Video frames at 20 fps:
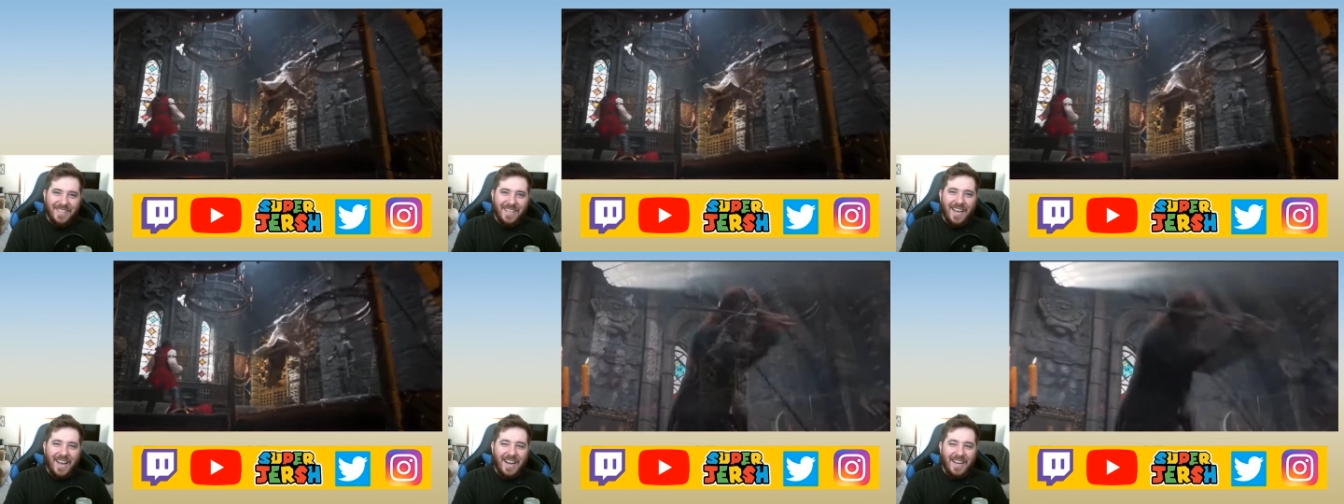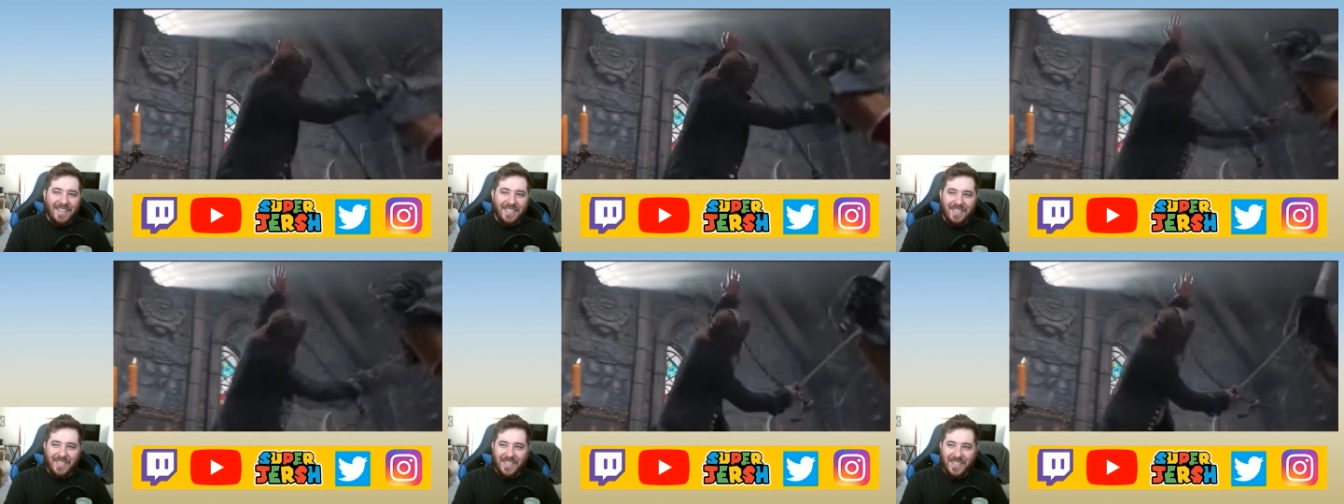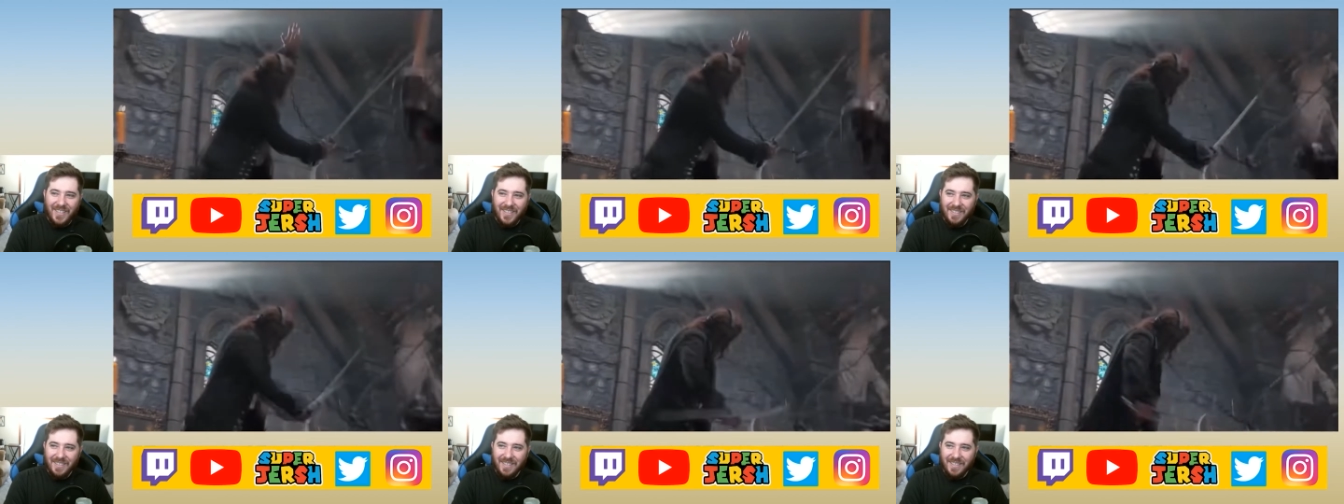I don't
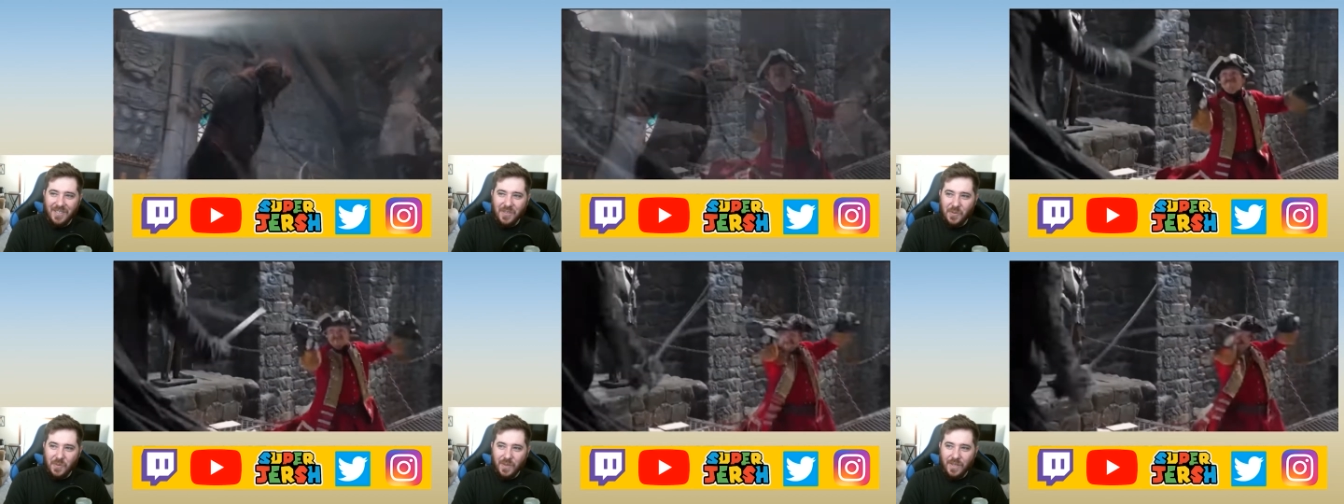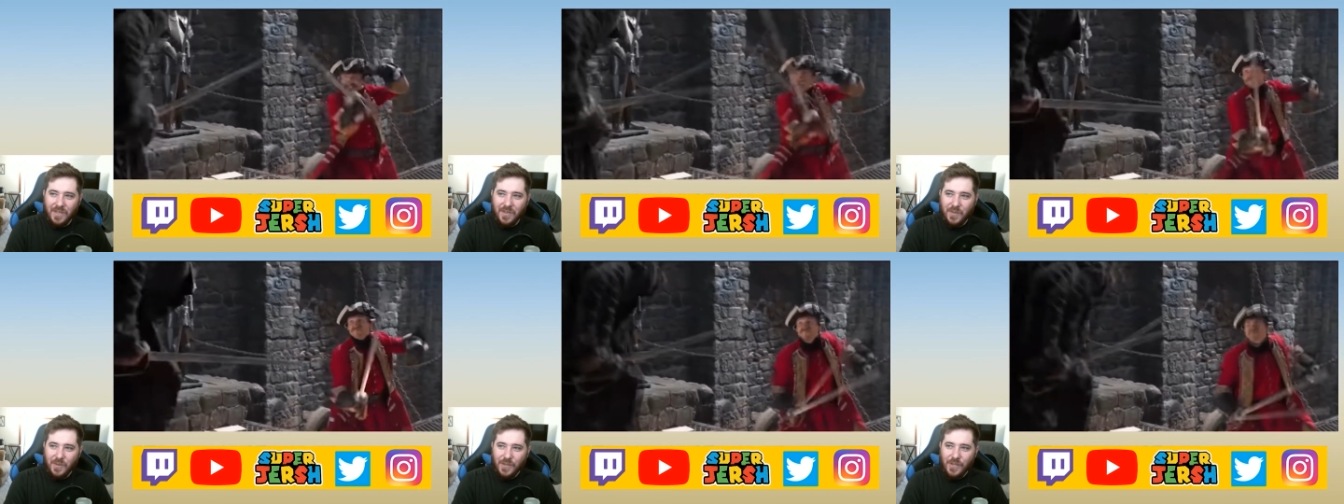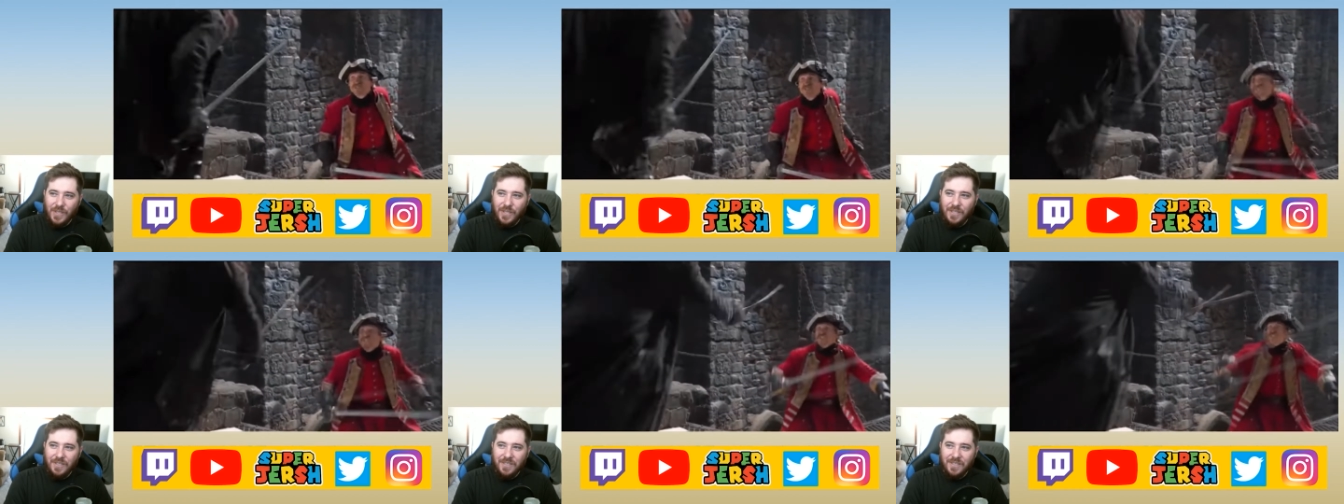know, like a
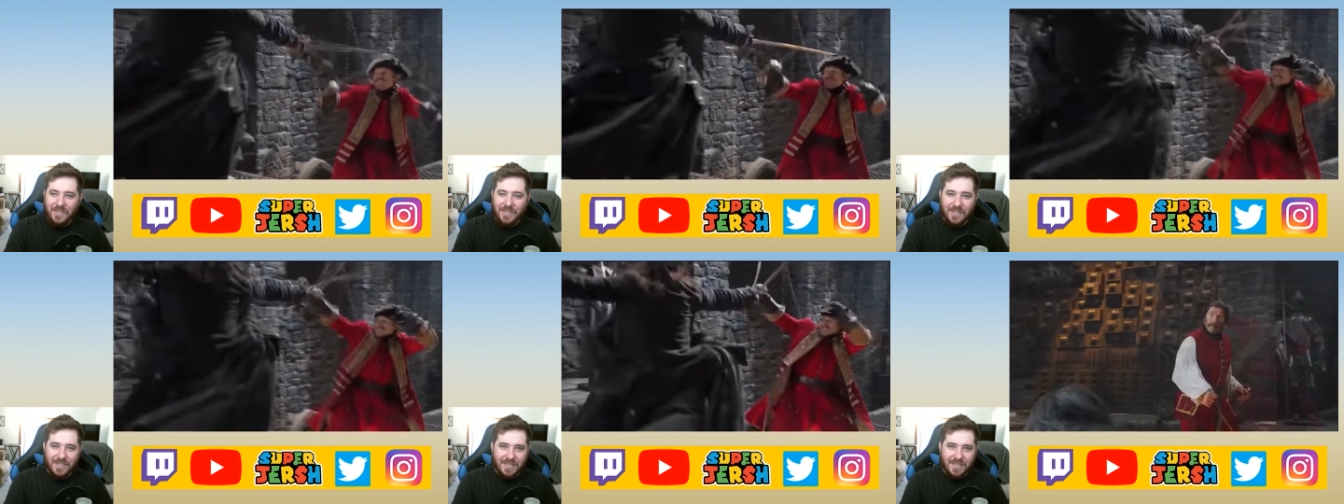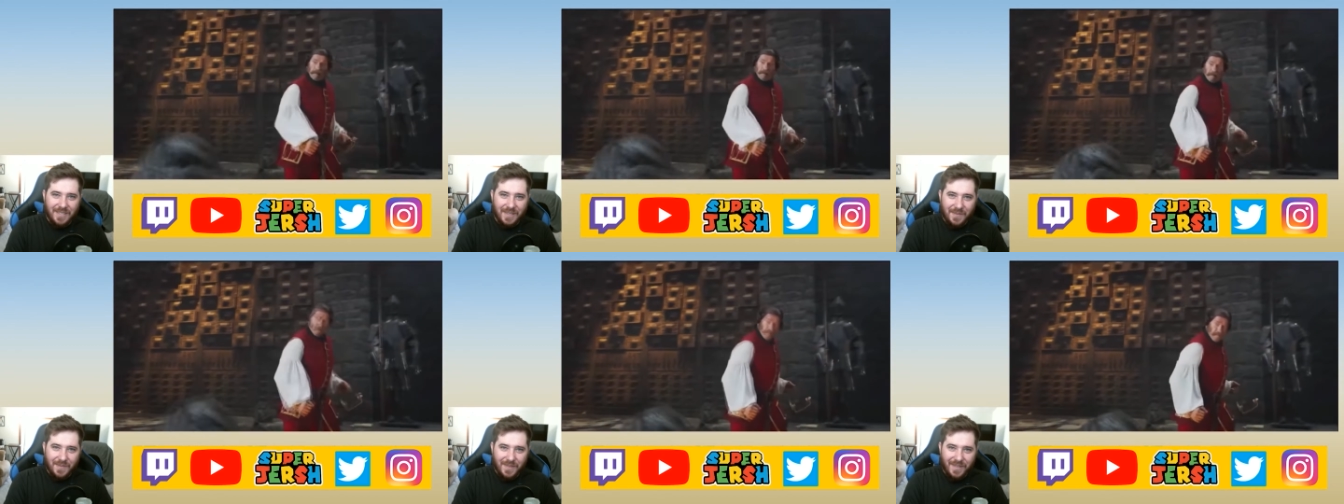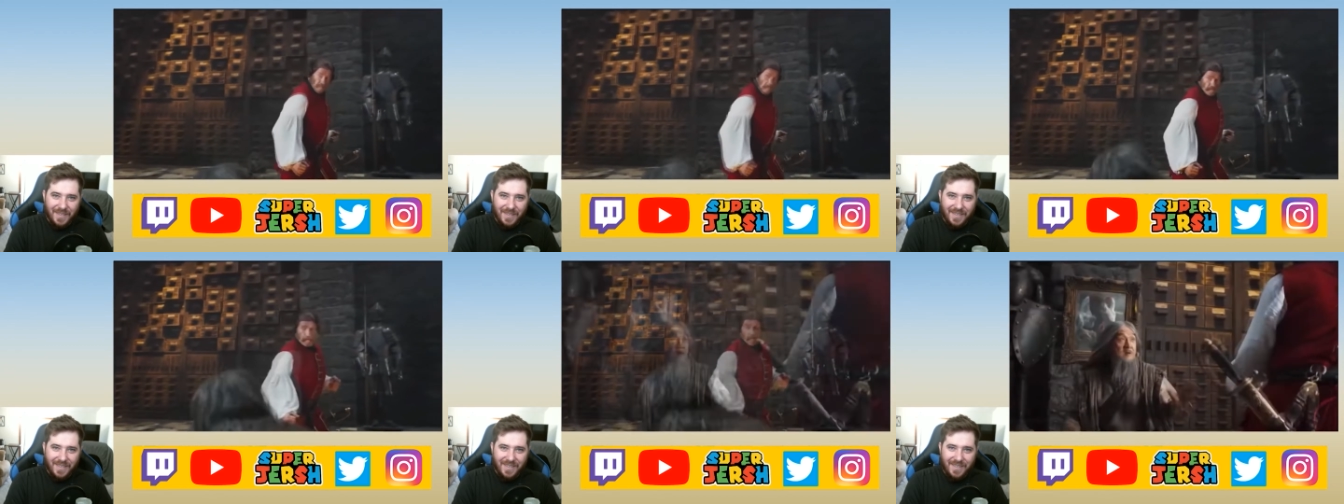Rickroll or
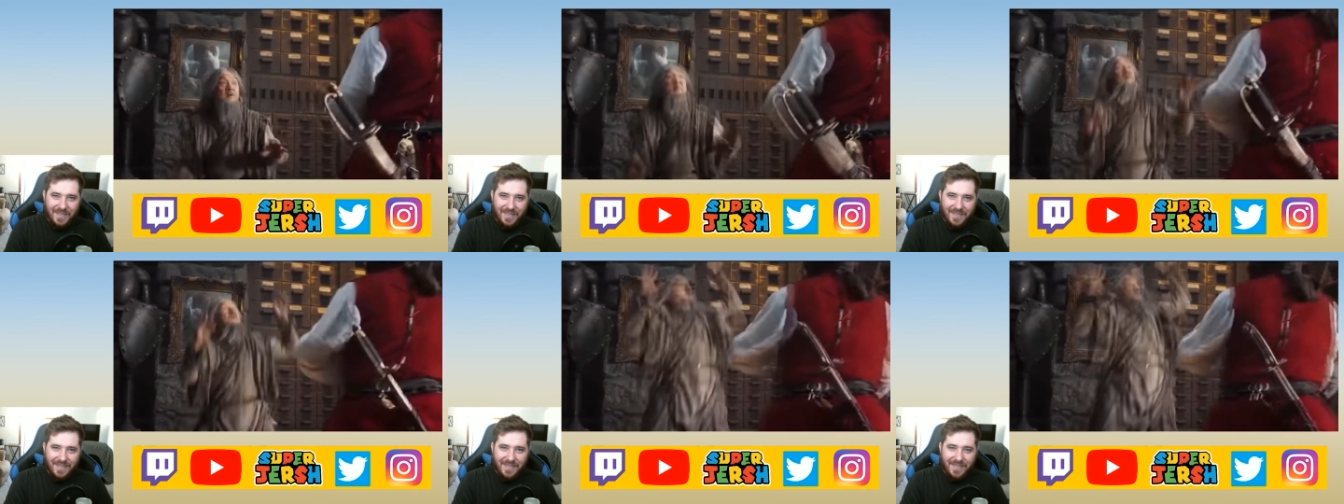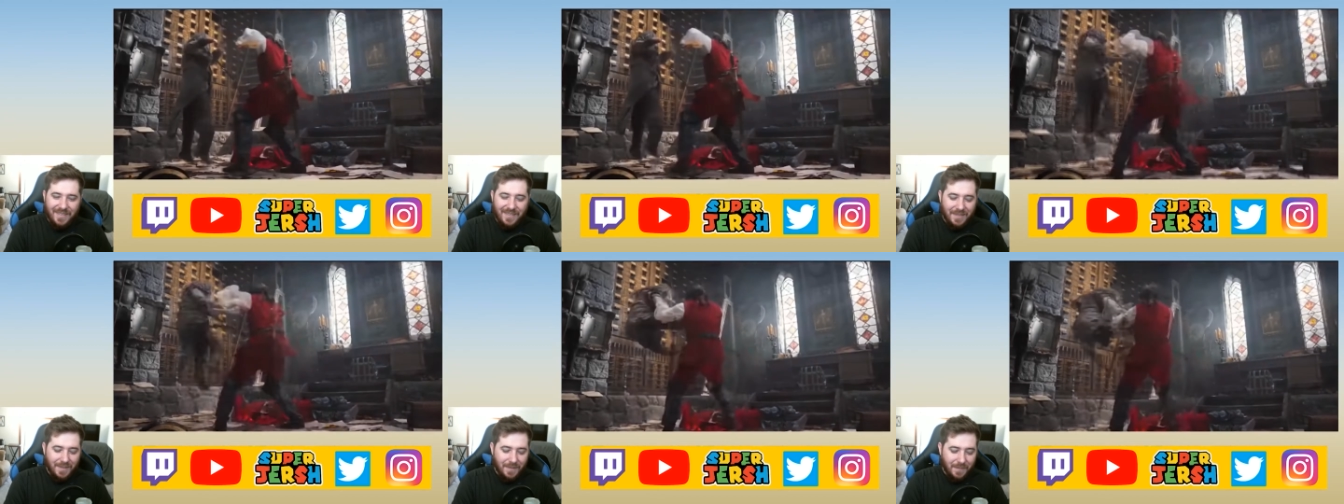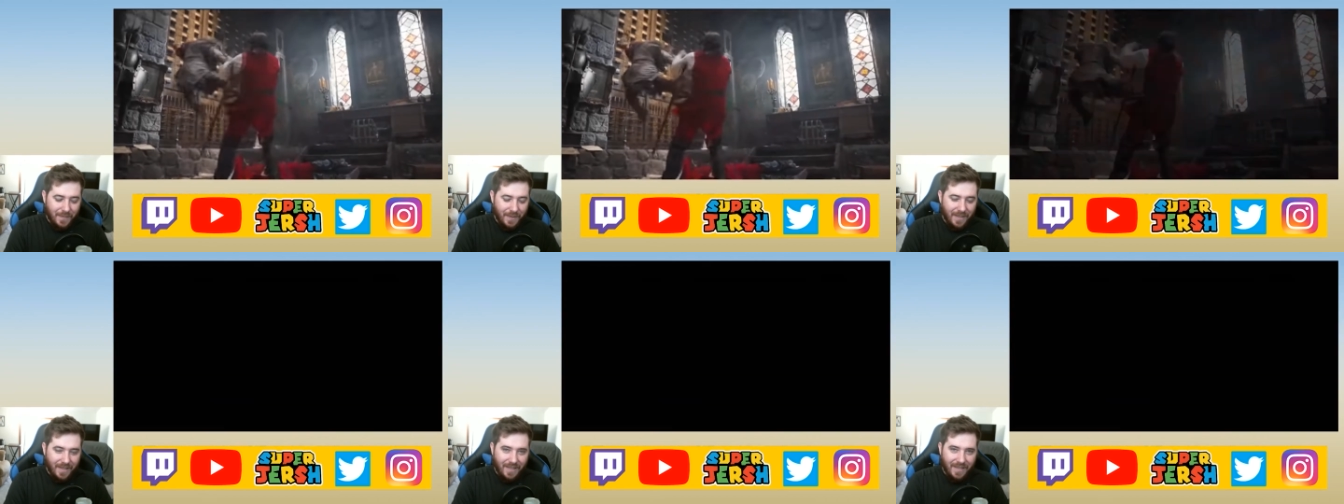something.
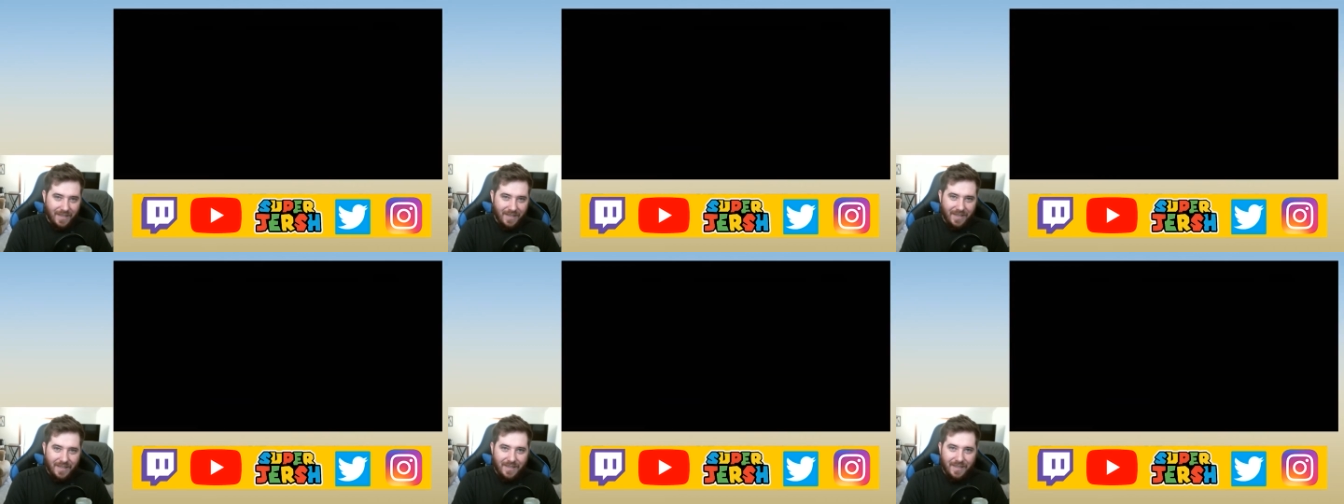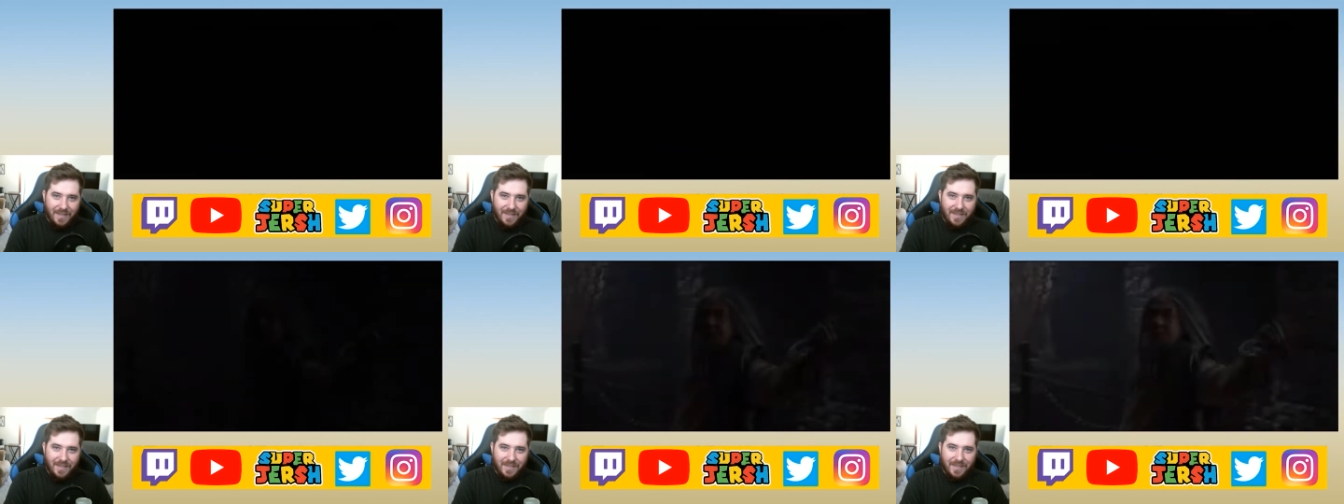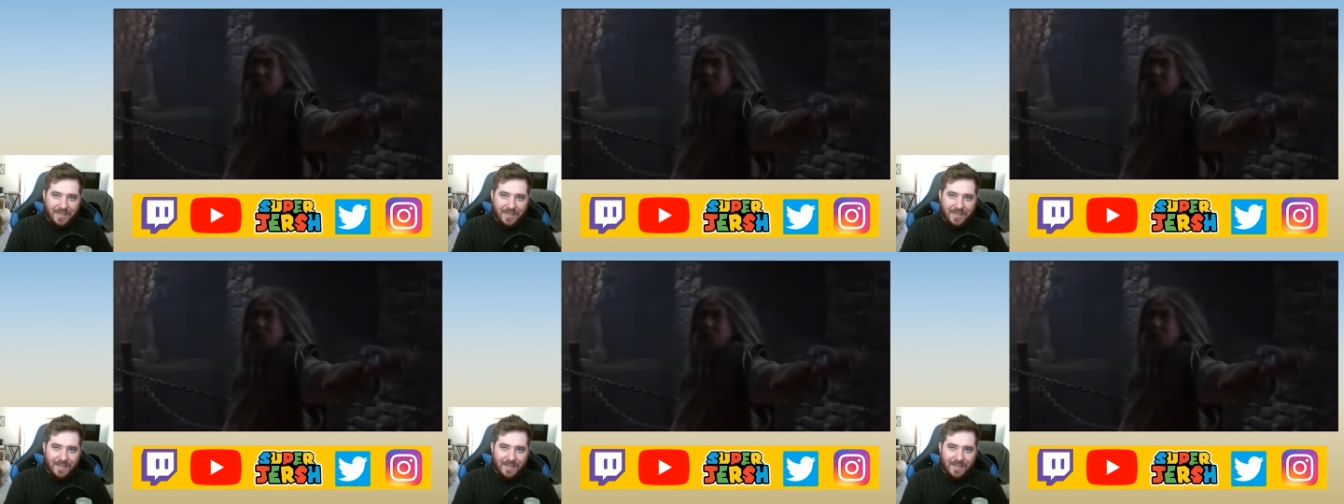But, uh.